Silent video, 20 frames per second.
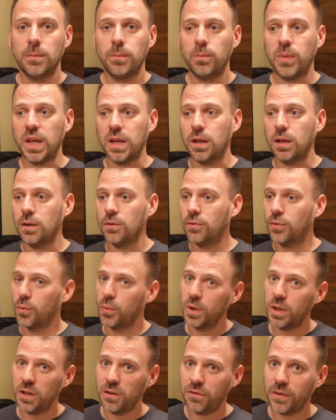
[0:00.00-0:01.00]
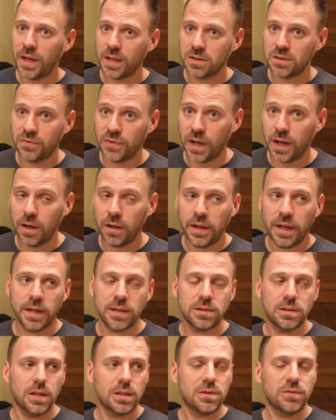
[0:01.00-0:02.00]
making for really fast file
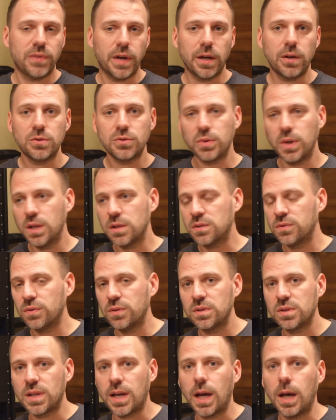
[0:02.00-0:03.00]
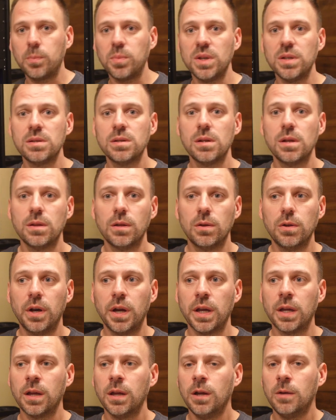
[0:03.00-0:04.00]
access, file transfers, copies, and the
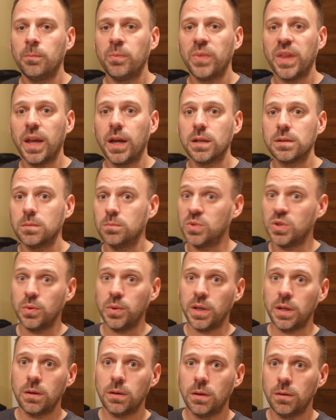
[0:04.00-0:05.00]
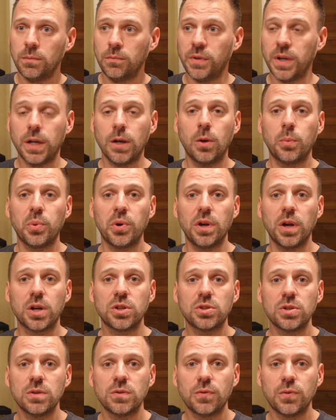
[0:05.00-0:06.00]
like, as I'm doing video
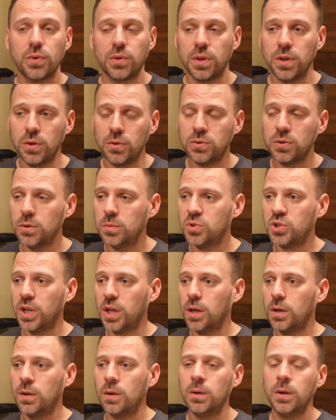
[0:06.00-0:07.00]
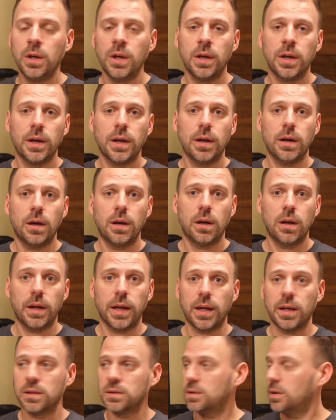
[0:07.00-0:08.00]
production for the YouTube channel,
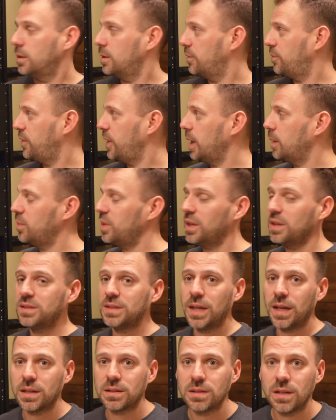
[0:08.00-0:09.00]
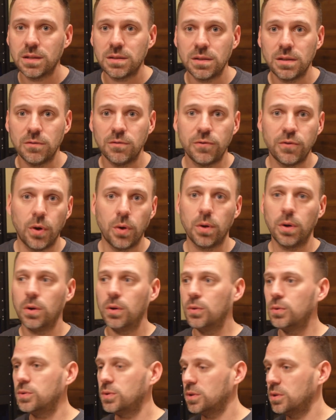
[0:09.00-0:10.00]
as the family is accessing
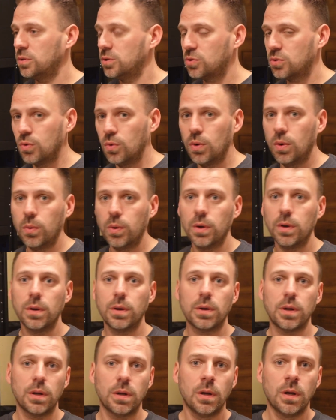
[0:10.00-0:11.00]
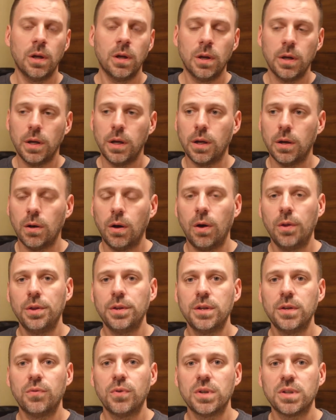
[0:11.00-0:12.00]
photos and schoolwork and all the
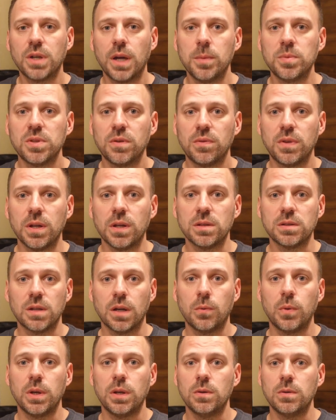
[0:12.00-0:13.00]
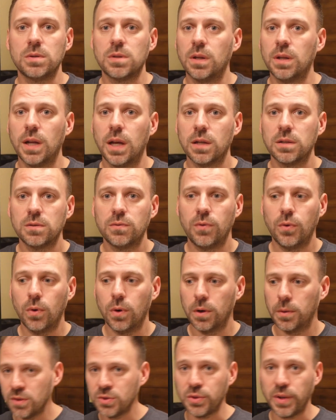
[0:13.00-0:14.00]
different types of things that we use the NAS
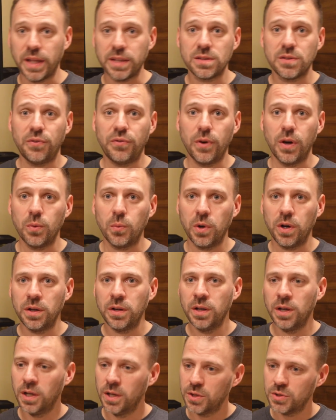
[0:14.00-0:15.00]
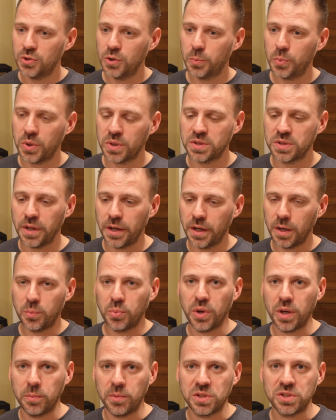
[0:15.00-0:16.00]
for. So that's a fun one. Super excited.
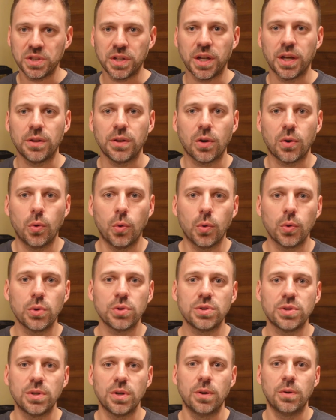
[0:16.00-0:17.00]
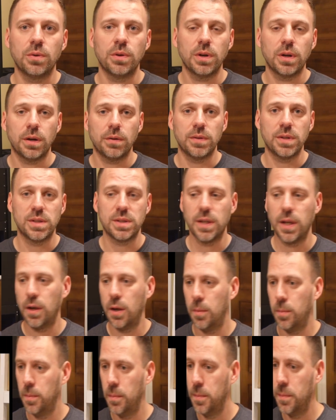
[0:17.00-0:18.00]
Pretty much, again, the cornerstone of the
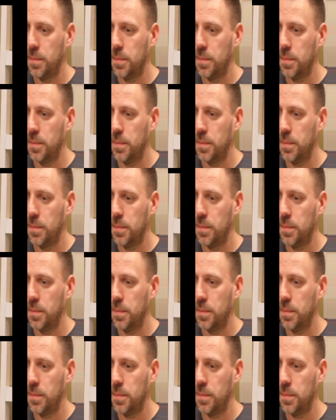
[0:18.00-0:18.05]
setup. All